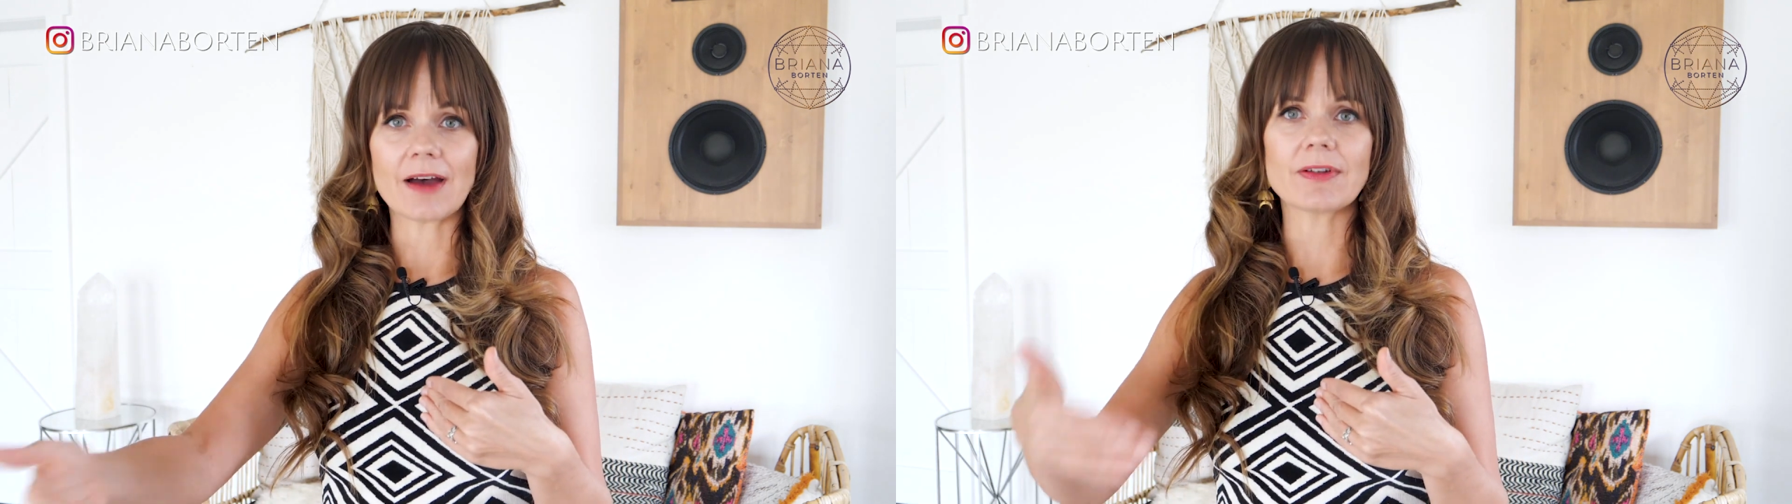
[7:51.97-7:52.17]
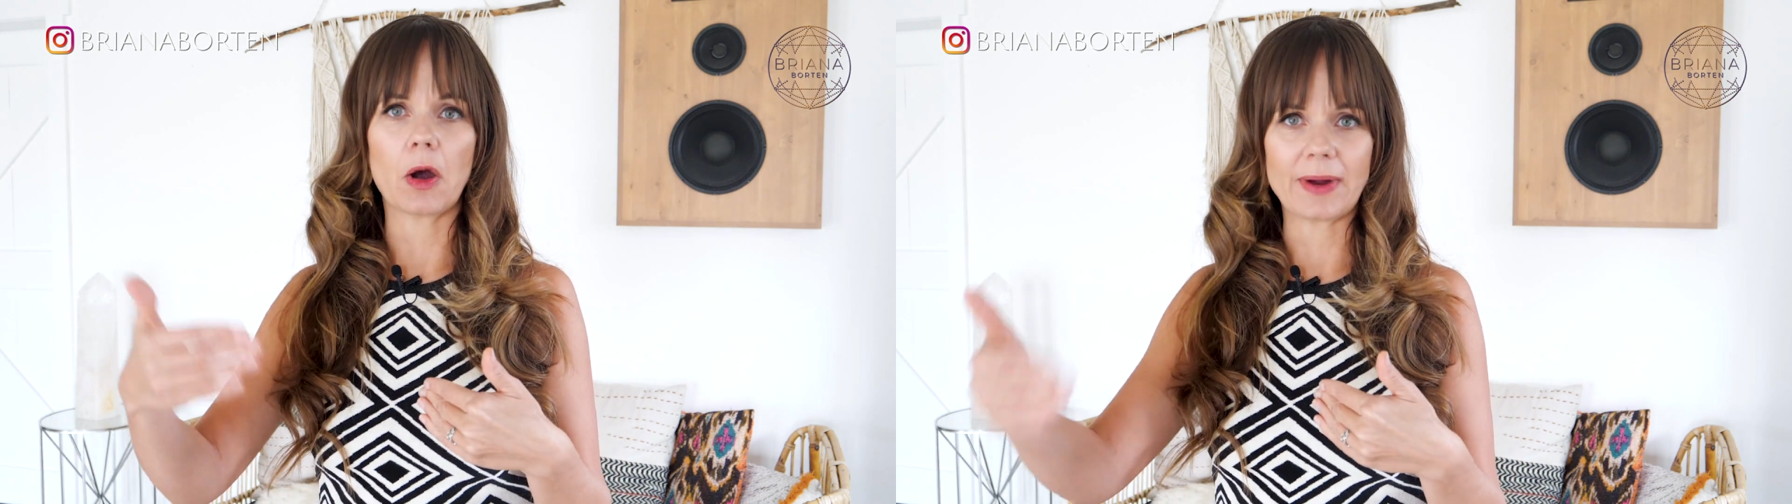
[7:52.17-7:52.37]

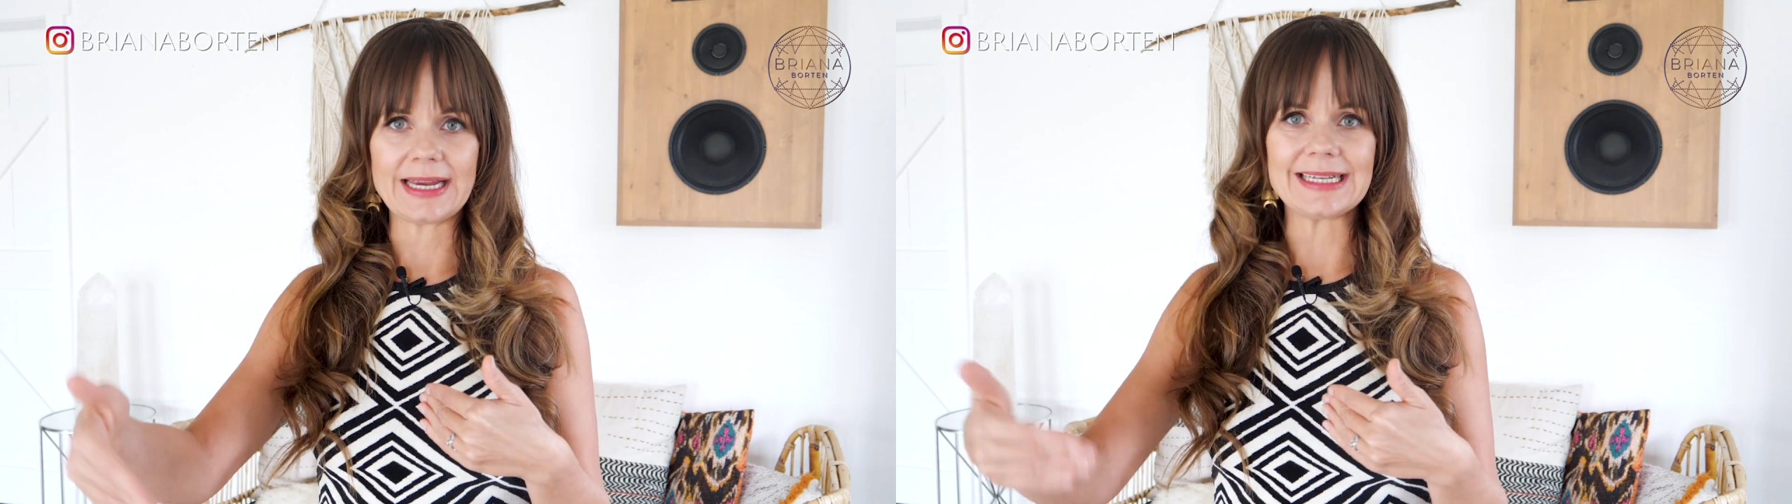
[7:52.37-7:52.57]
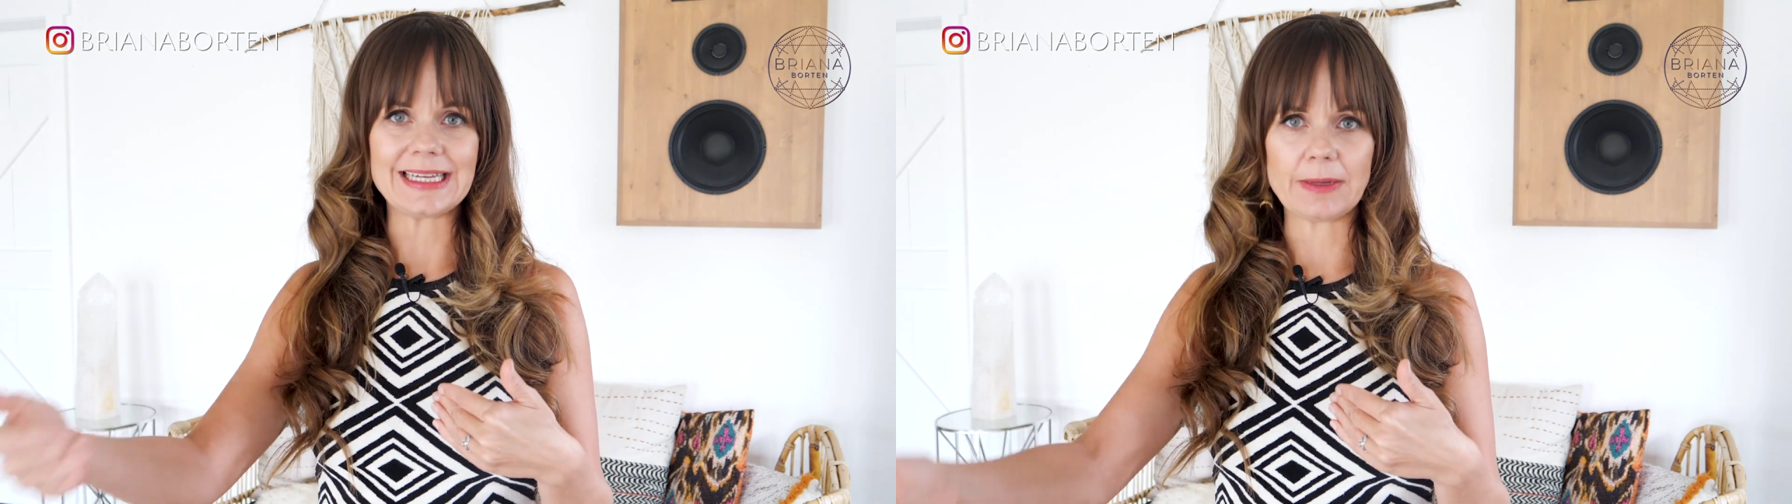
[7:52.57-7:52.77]
of
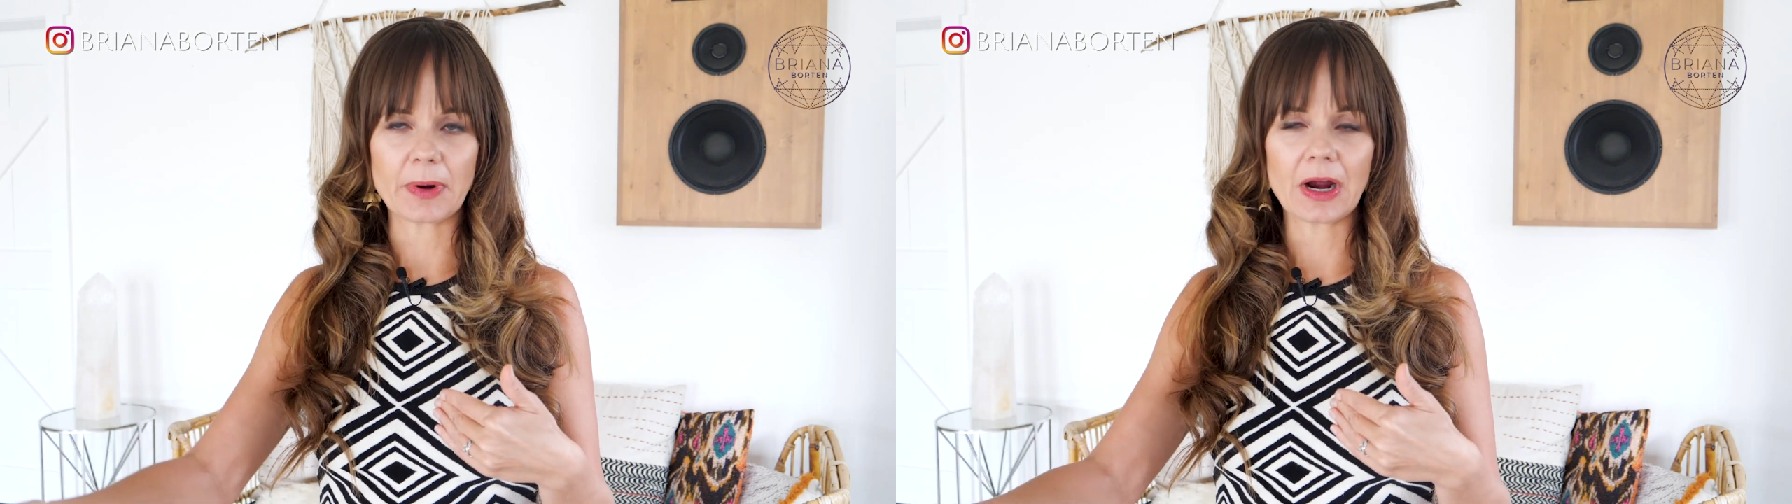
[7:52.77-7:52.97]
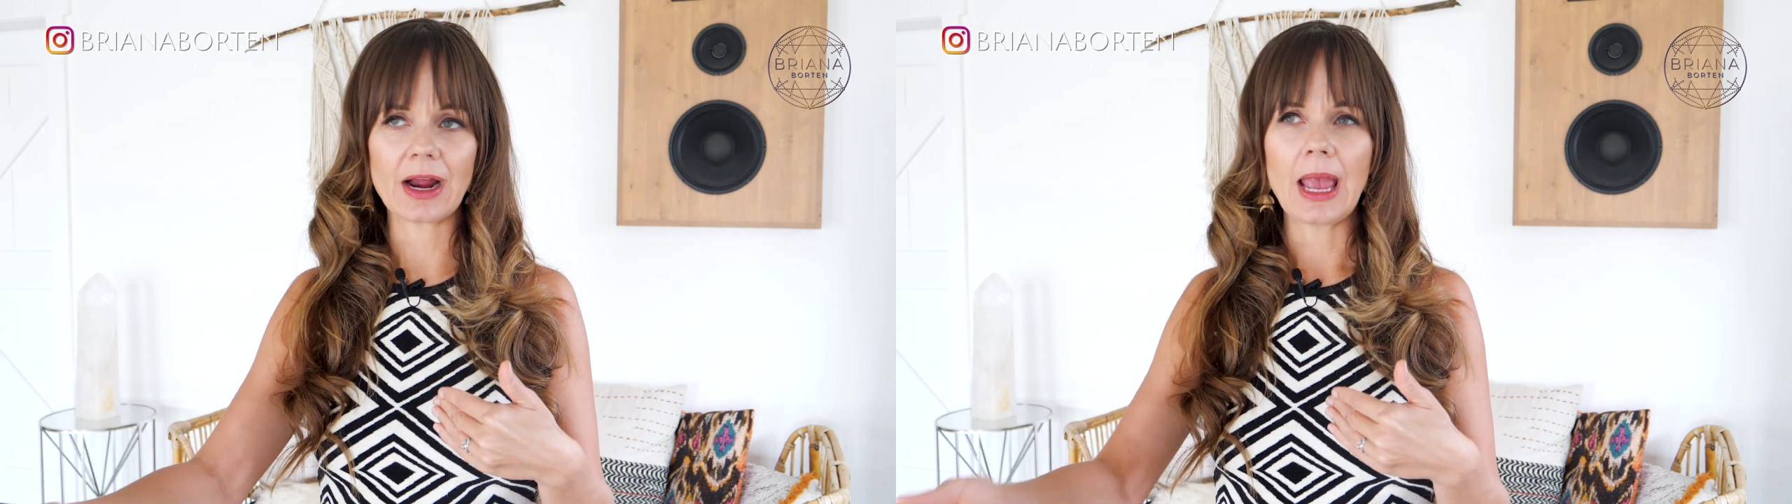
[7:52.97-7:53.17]
going
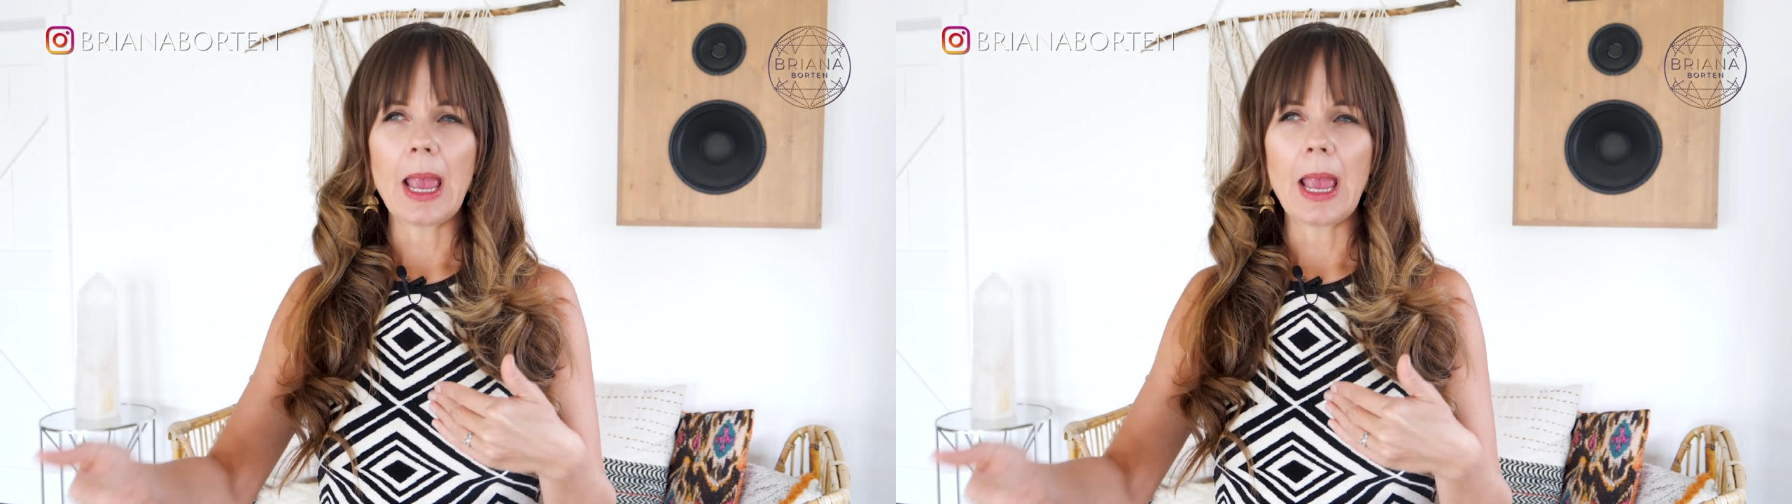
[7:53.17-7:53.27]
deeper,